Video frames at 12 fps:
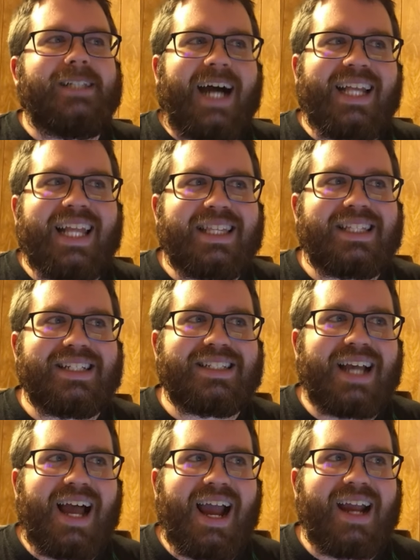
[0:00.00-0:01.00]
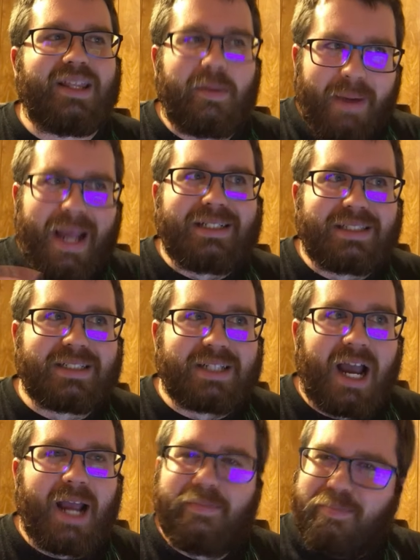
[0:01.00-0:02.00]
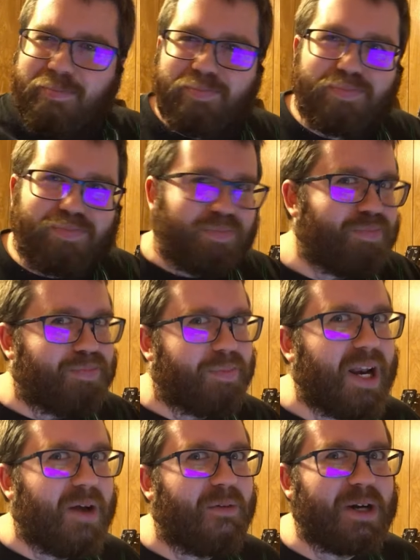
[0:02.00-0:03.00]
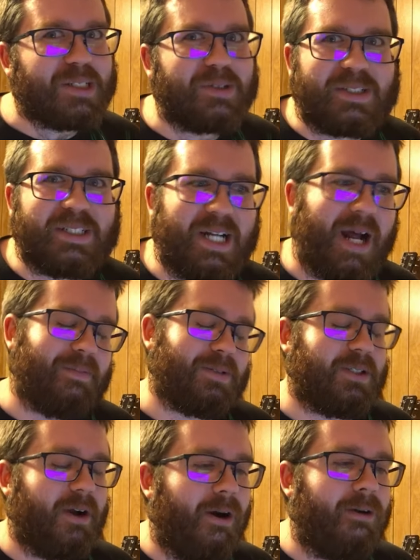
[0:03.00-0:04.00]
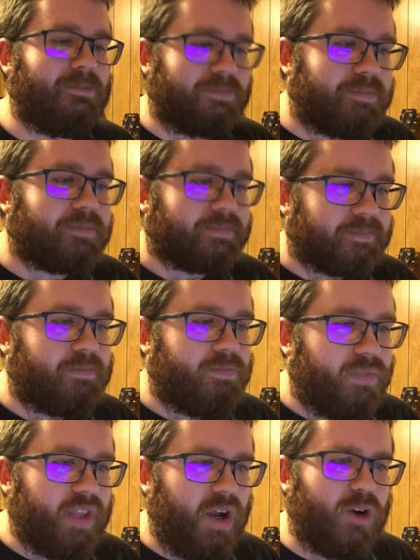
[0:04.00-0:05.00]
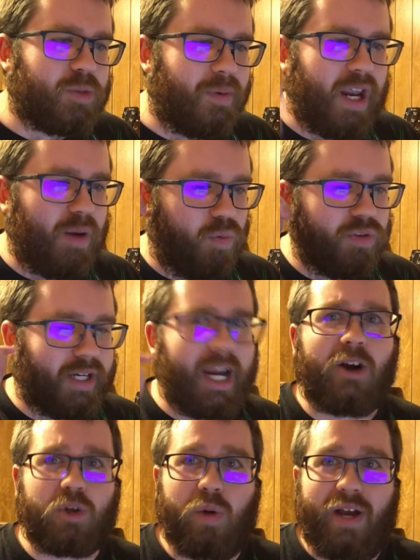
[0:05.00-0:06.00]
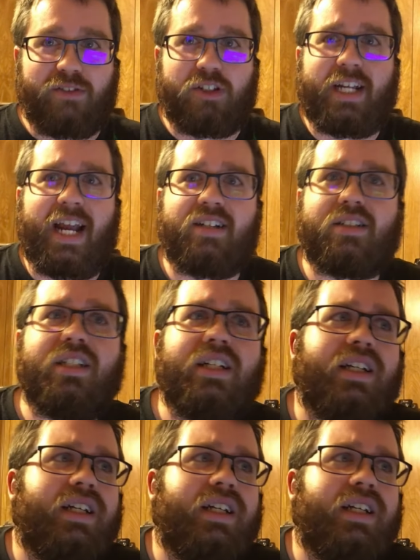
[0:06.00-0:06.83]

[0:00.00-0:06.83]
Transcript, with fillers: I like the design, the base design, but I want to switch it up. So ultimately, able, the character will have to change.